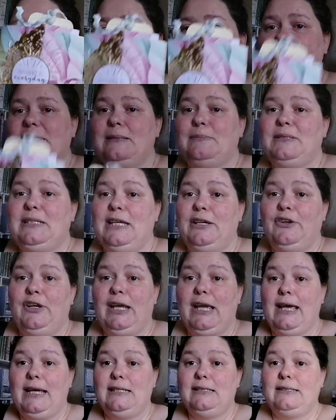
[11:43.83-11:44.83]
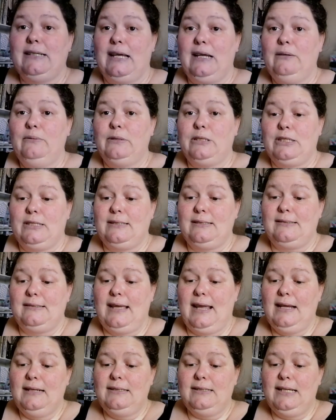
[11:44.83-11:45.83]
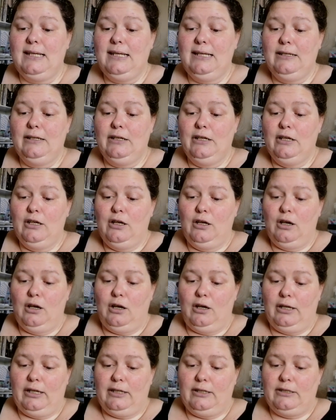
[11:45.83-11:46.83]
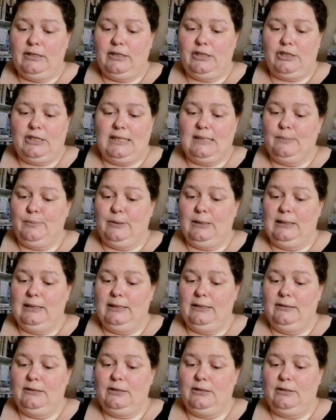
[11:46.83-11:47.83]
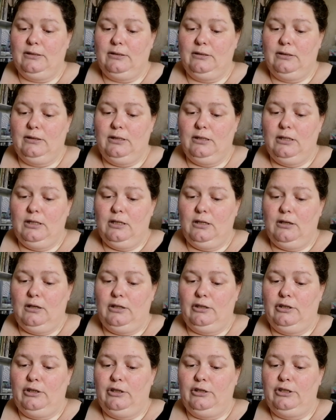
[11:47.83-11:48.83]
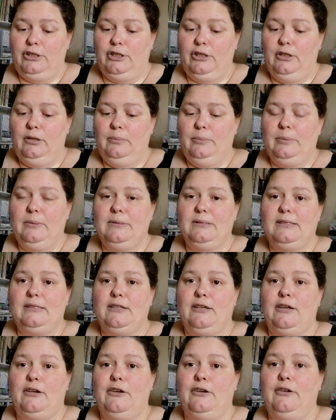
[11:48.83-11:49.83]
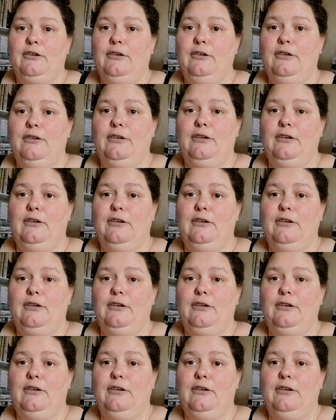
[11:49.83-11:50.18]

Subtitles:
from Septeria 18, which is Sandy, and she's brilliant on YouTube. So,